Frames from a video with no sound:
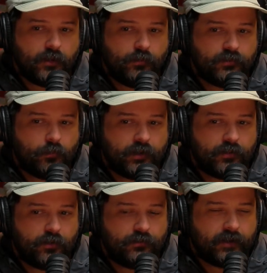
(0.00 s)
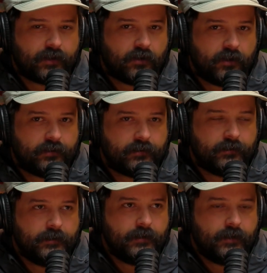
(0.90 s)
it was one of those like kind of
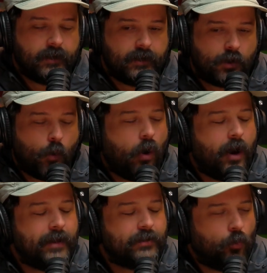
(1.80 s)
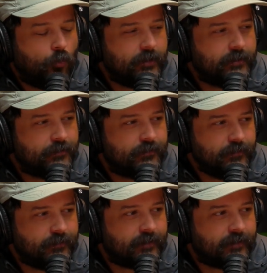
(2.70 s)
quiet audiences.